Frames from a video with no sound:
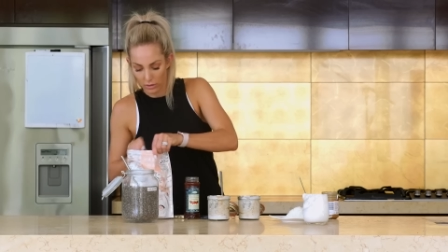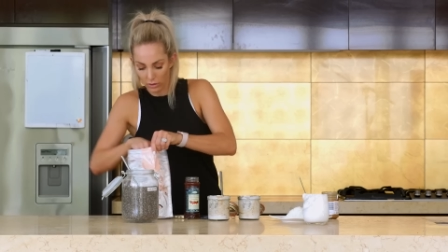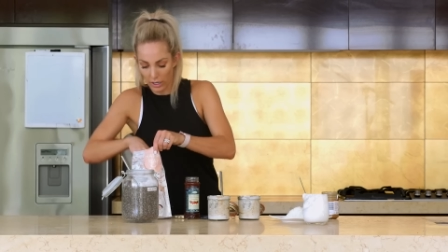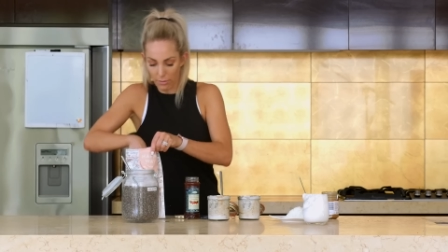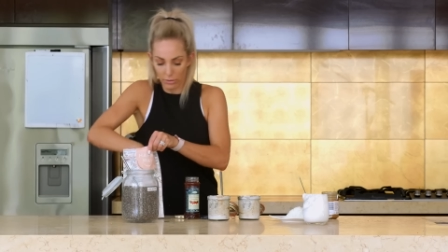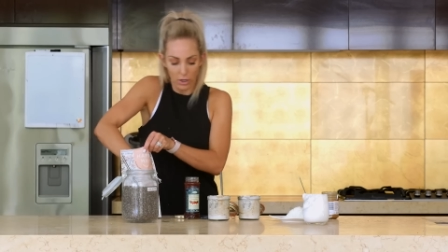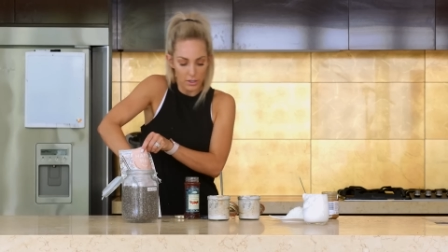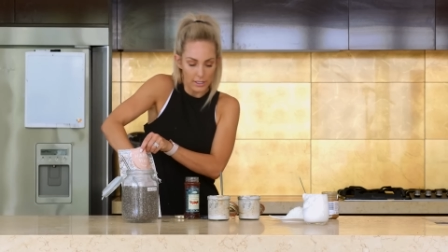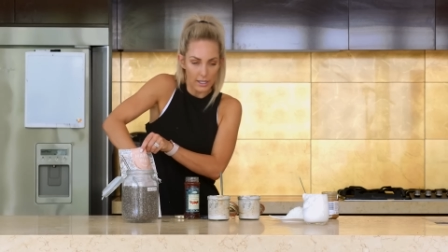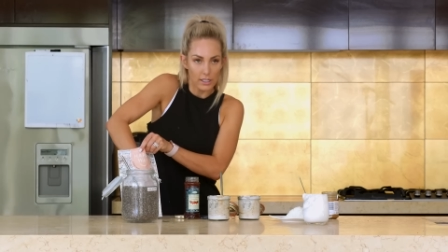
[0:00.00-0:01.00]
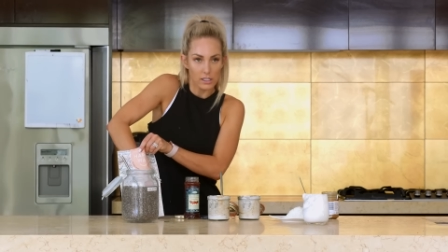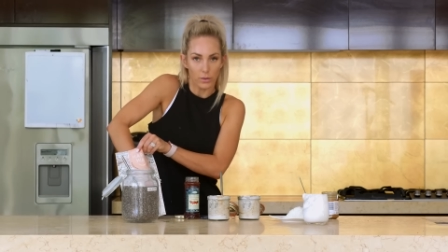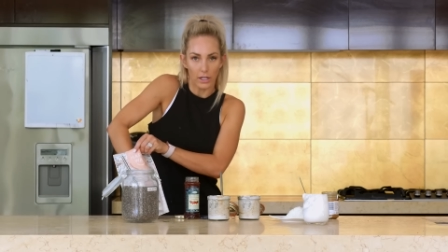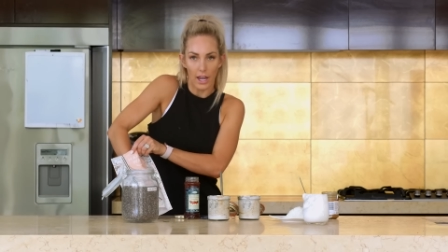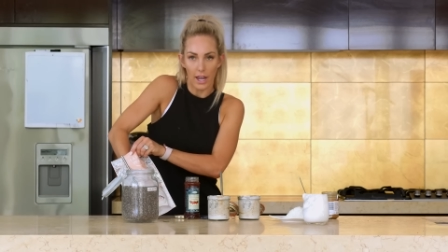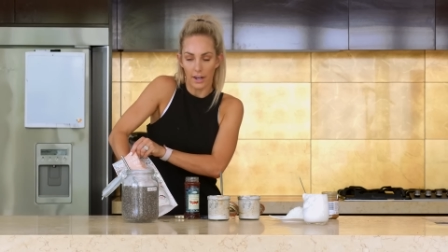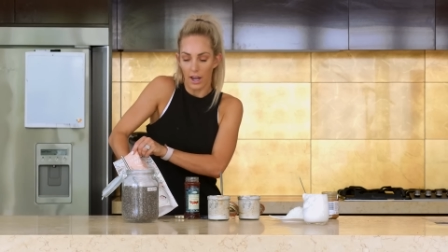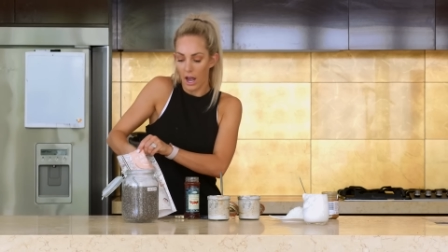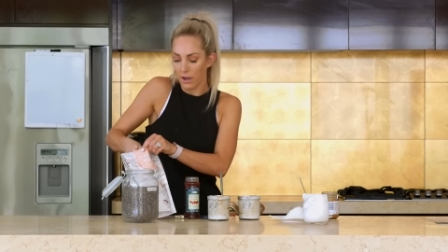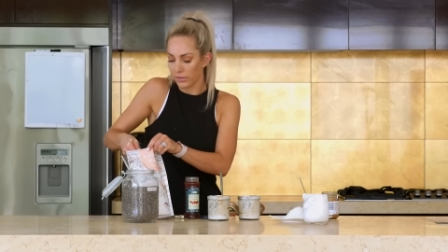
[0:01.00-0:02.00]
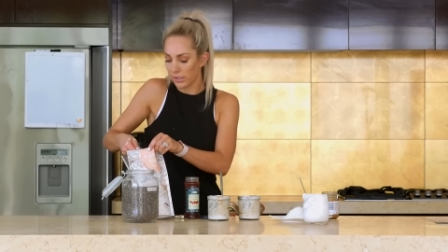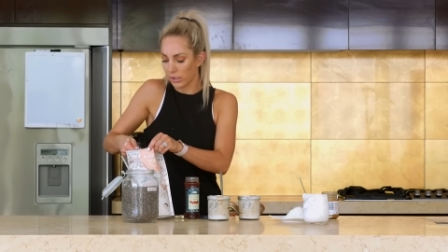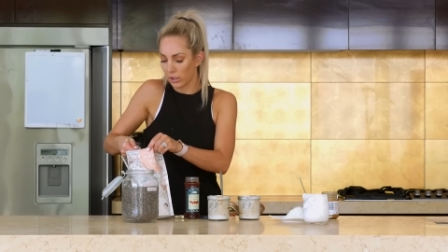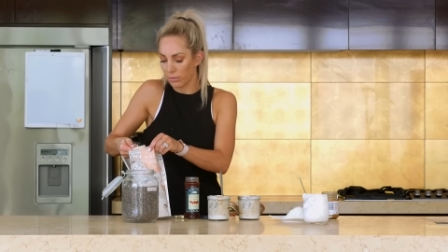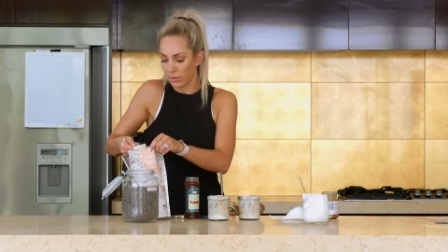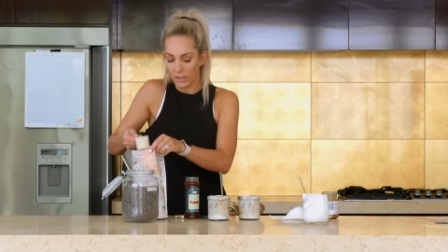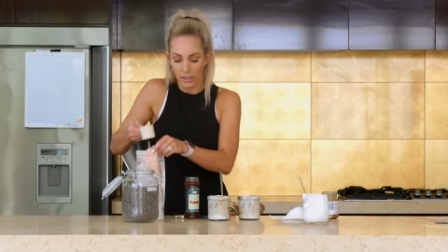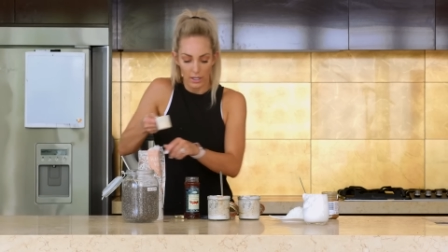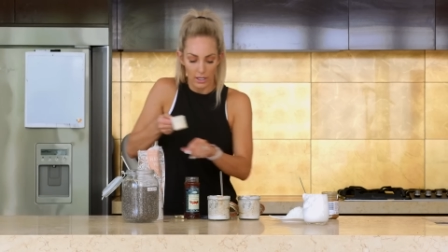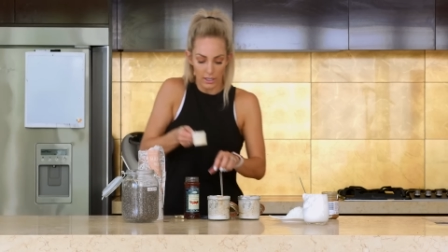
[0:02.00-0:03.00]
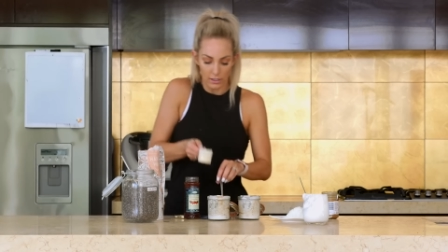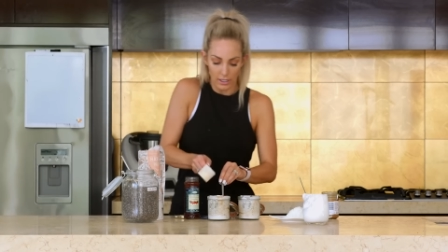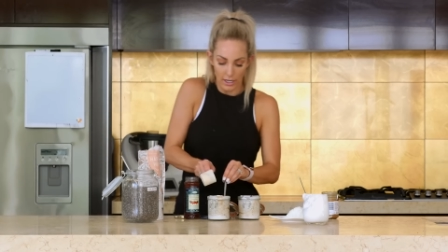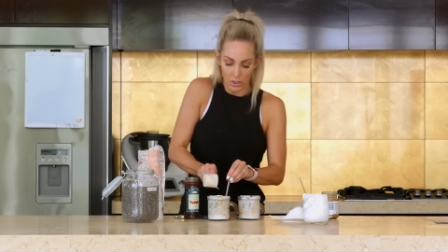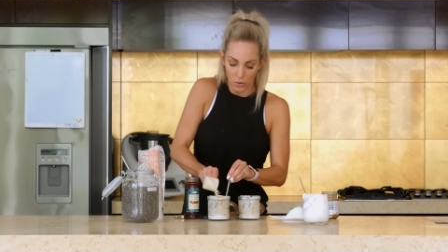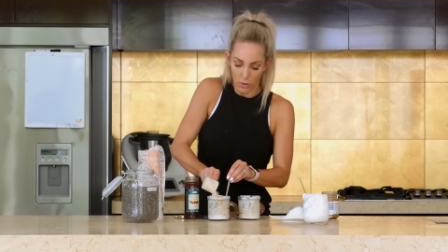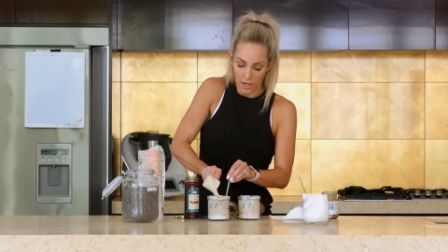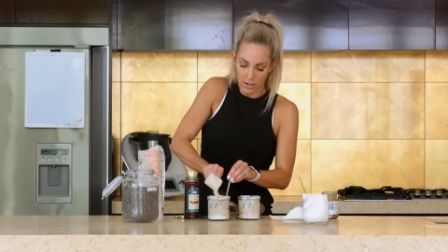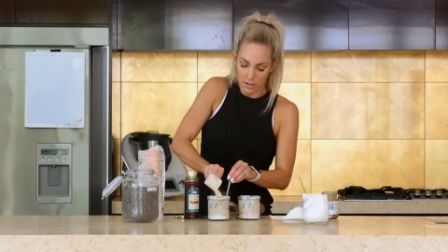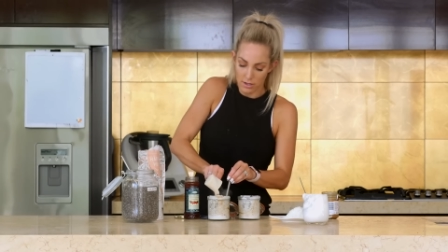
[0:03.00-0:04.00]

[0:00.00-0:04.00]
Our protein, so we're gonna add half a scoop into each one.